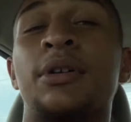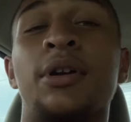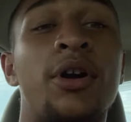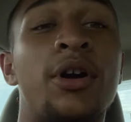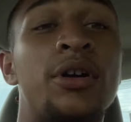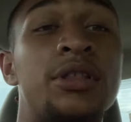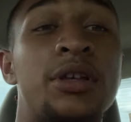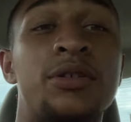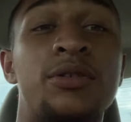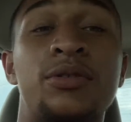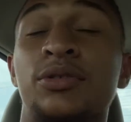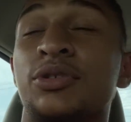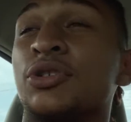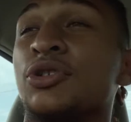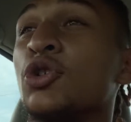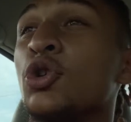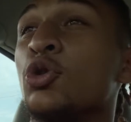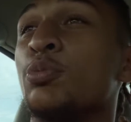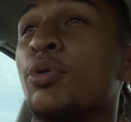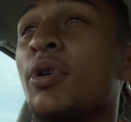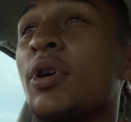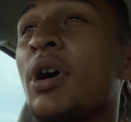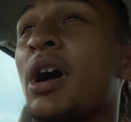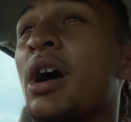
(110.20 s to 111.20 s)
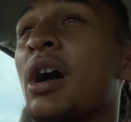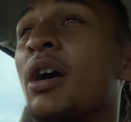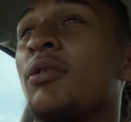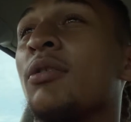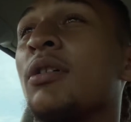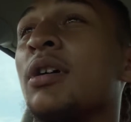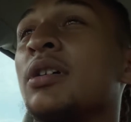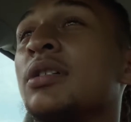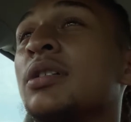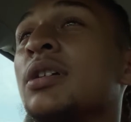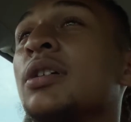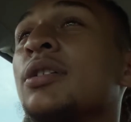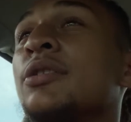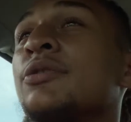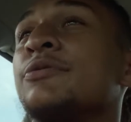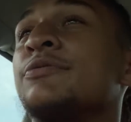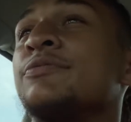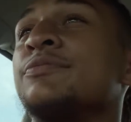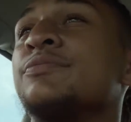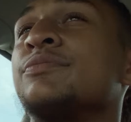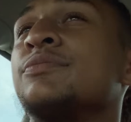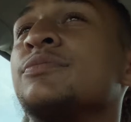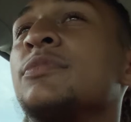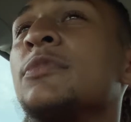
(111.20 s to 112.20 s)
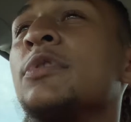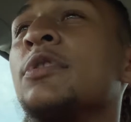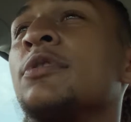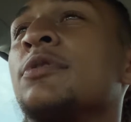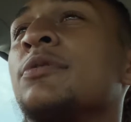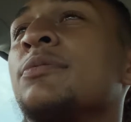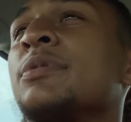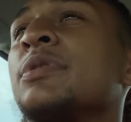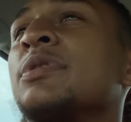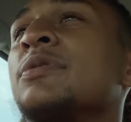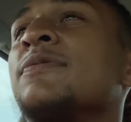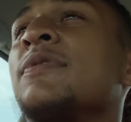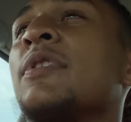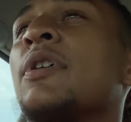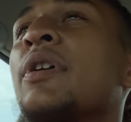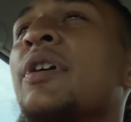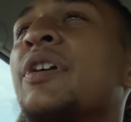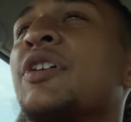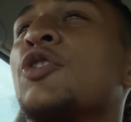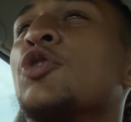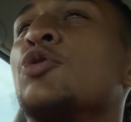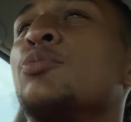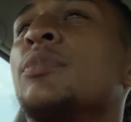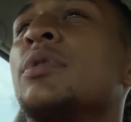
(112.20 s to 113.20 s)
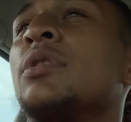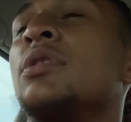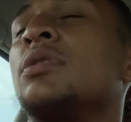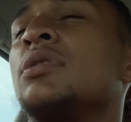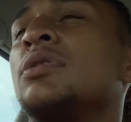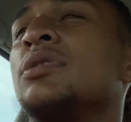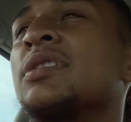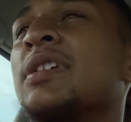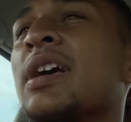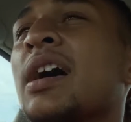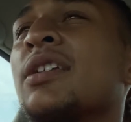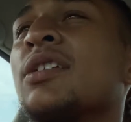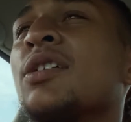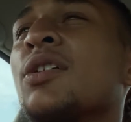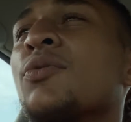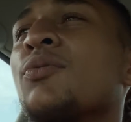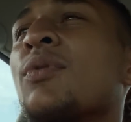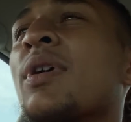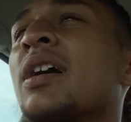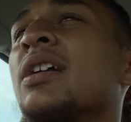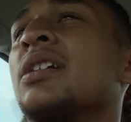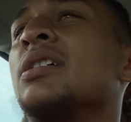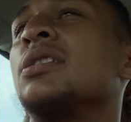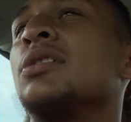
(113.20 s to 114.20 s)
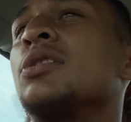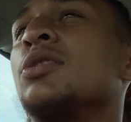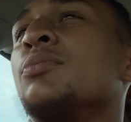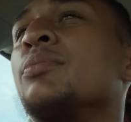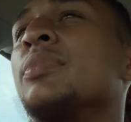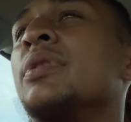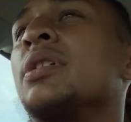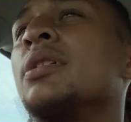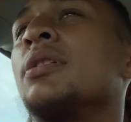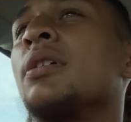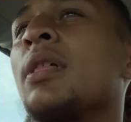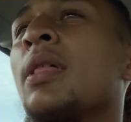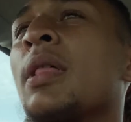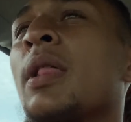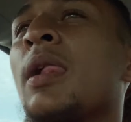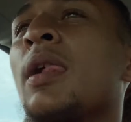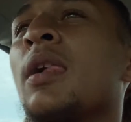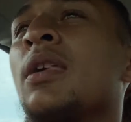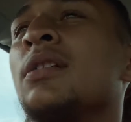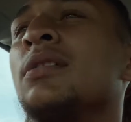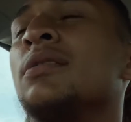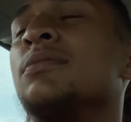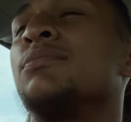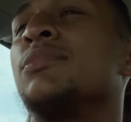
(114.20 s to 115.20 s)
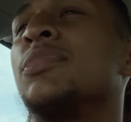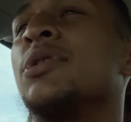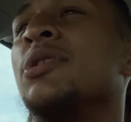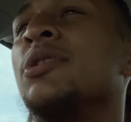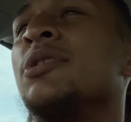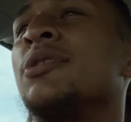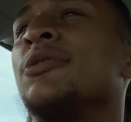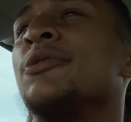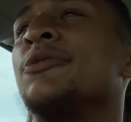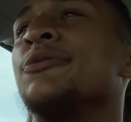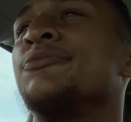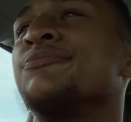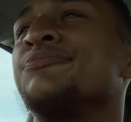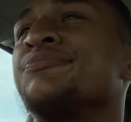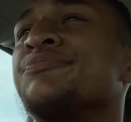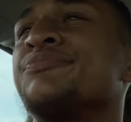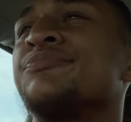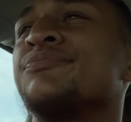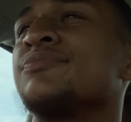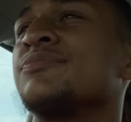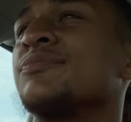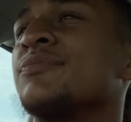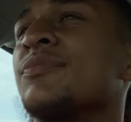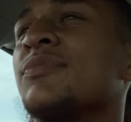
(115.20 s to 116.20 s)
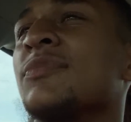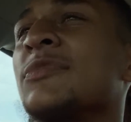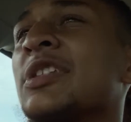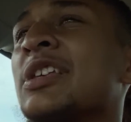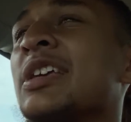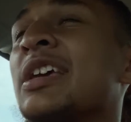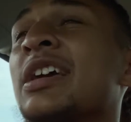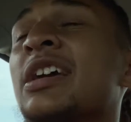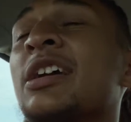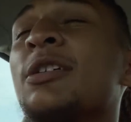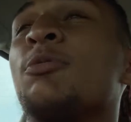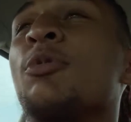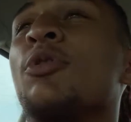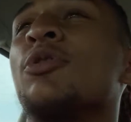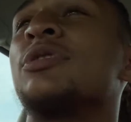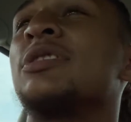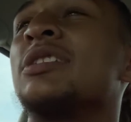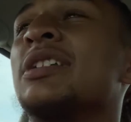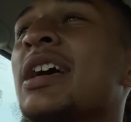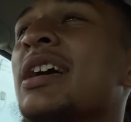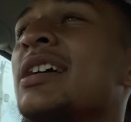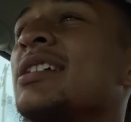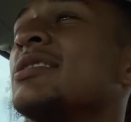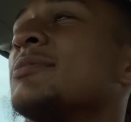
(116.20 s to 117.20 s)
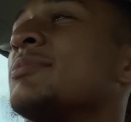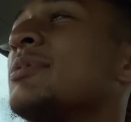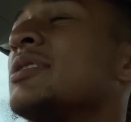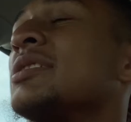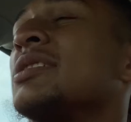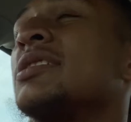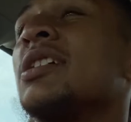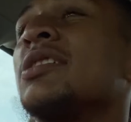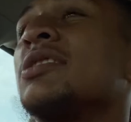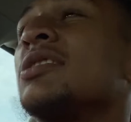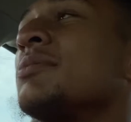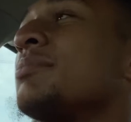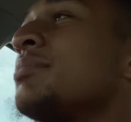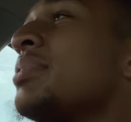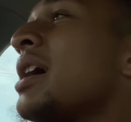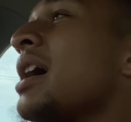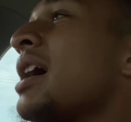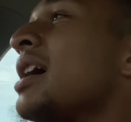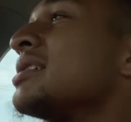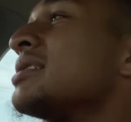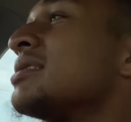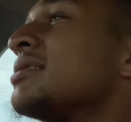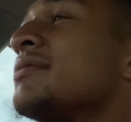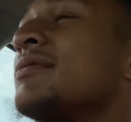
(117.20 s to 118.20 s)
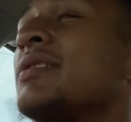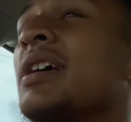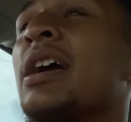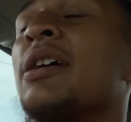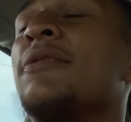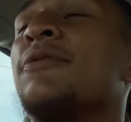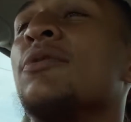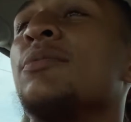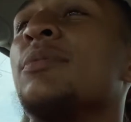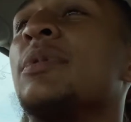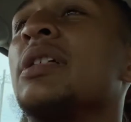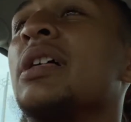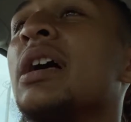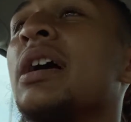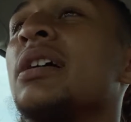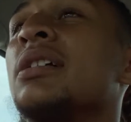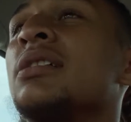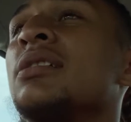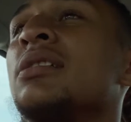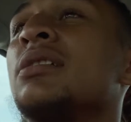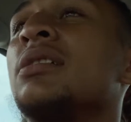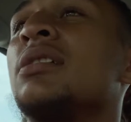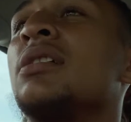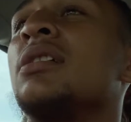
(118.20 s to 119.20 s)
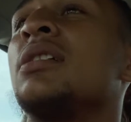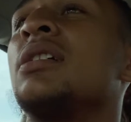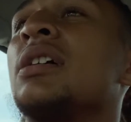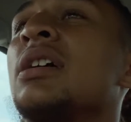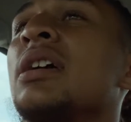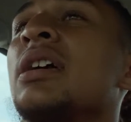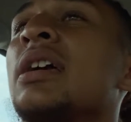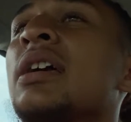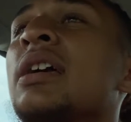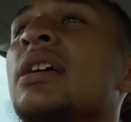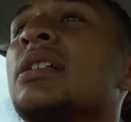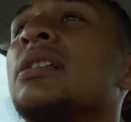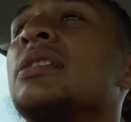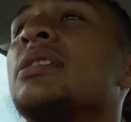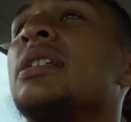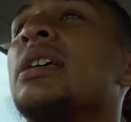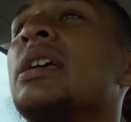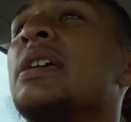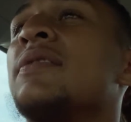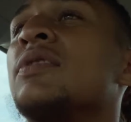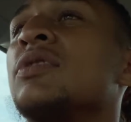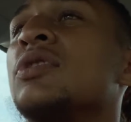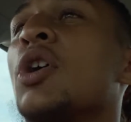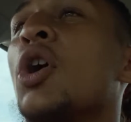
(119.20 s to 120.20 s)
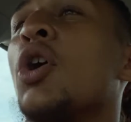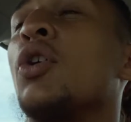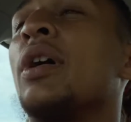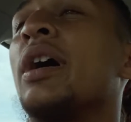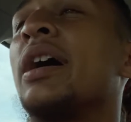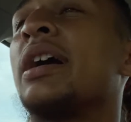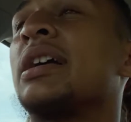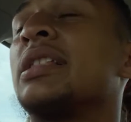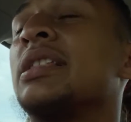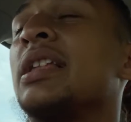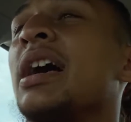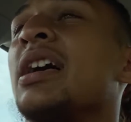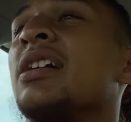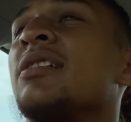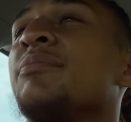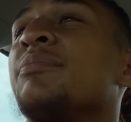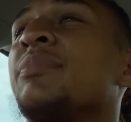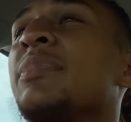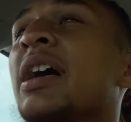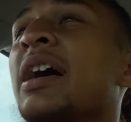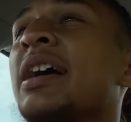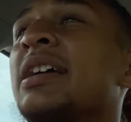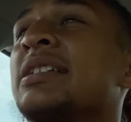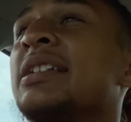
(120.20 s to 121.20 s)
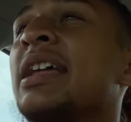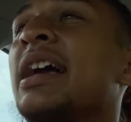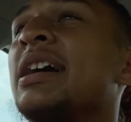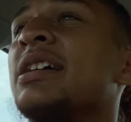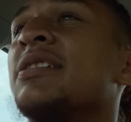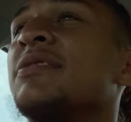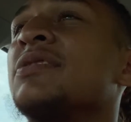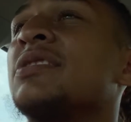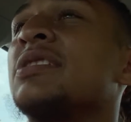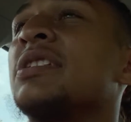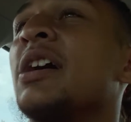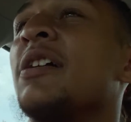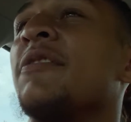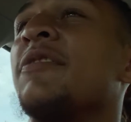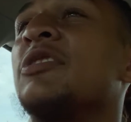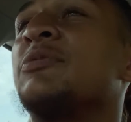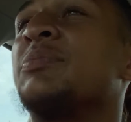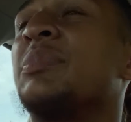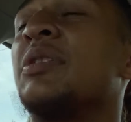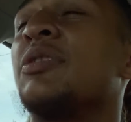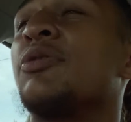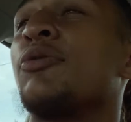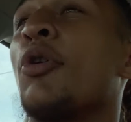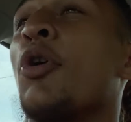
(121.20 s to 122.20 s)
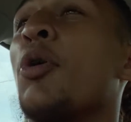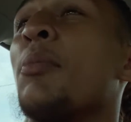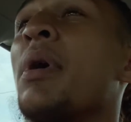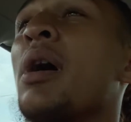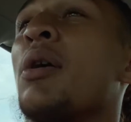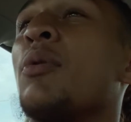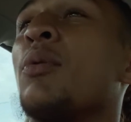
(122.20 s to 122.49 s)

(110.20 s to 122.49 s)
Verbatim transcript: currently, super hot right now. Um, it's very humid. It just got done raining a little bit, but um, yeah, bro. Today has been such a positive day for me. Like even though like a lot of like negative stuff has been thrown my